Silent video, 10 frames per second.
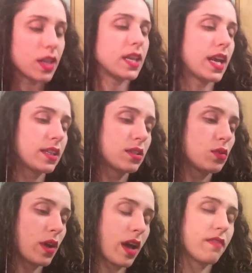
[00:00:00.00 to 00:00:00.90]
Next,
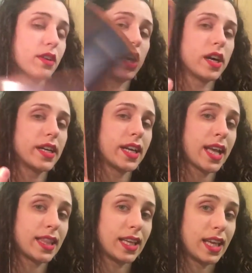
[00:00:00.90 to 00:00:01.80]
you have Guardian
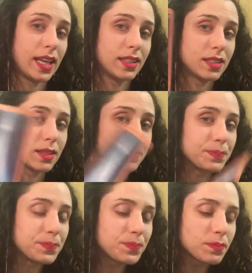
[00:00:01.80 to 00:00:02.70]
at the Gate,
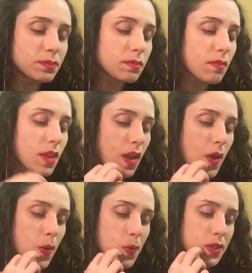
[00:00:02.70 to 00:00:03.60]

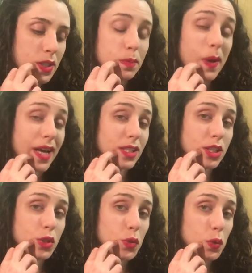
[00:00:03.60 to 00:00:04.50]
which is
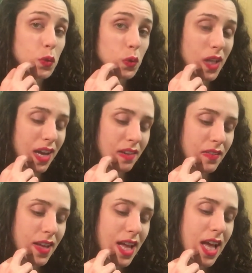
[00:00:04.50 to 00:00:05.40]
passage to new life,
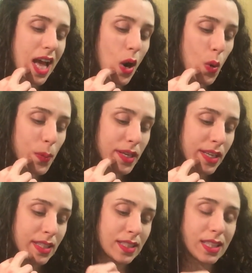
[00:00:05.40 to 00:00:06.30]

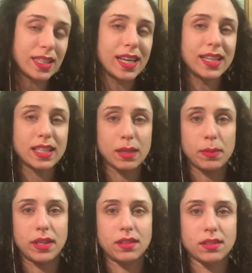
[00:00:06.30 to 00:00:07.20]
openings,
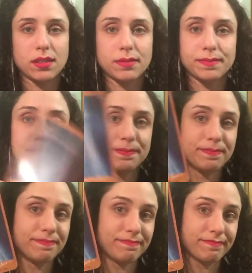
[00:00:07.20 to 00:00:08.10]
gatekeepings.
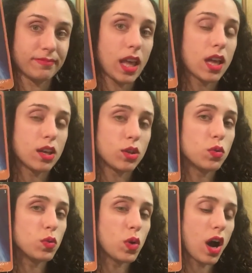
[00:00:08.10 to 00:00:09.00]

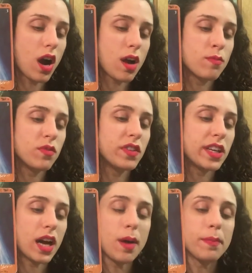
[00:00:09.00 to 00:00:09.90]
You are moving
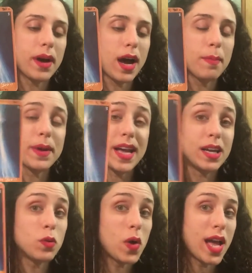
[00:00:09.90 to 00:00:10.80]
up, up, and
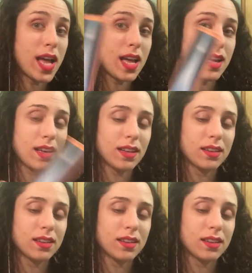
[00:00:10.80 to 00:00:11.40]
away.